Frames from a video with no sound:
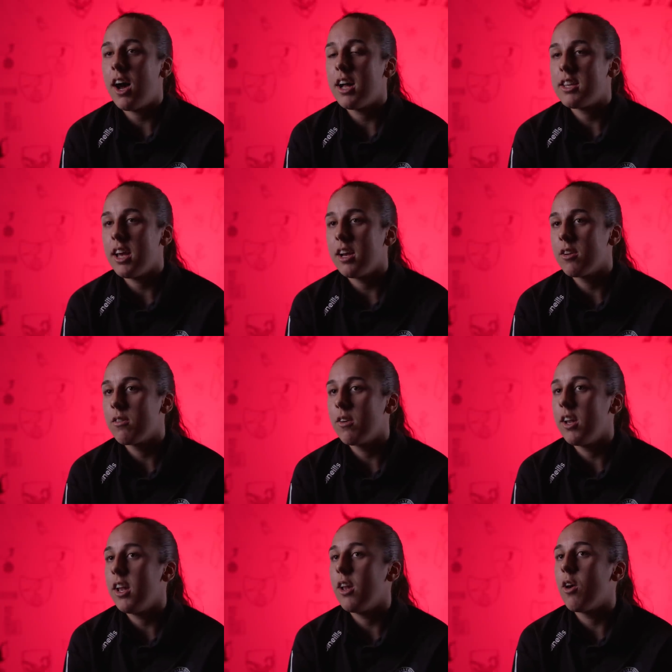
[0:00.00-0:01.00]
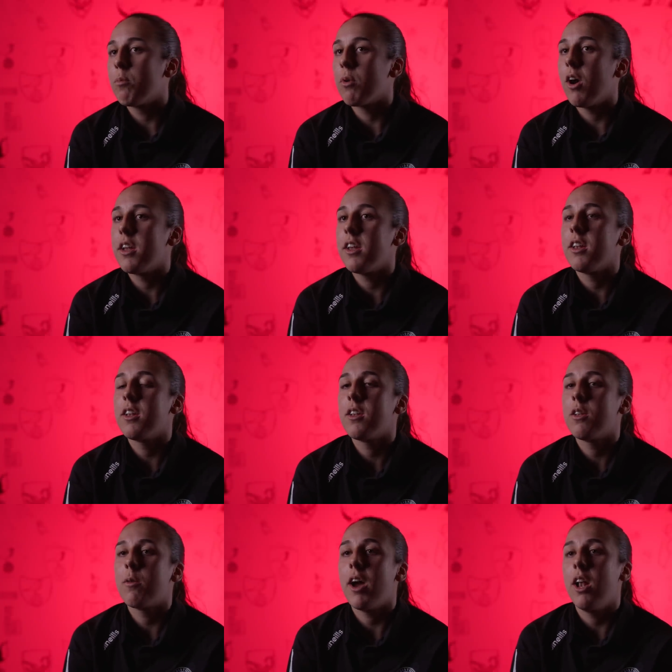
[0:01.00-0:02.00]
I take really a lot of pride in
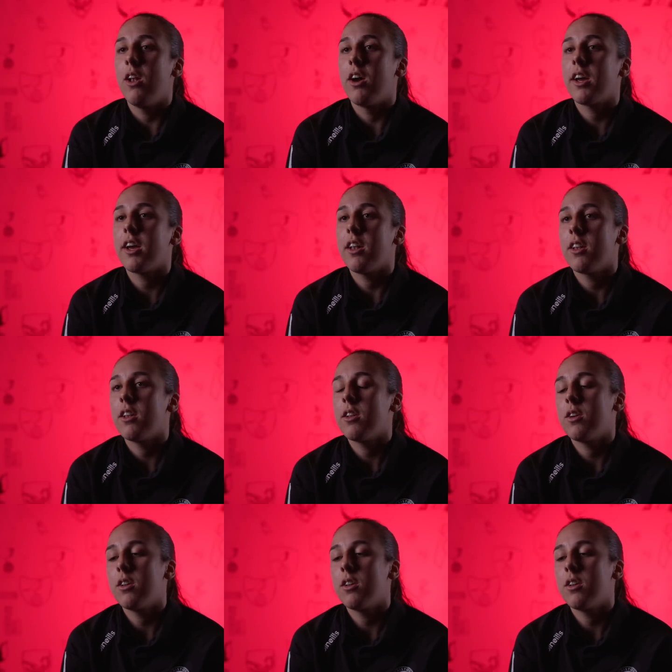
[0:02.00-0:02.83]
the way I look and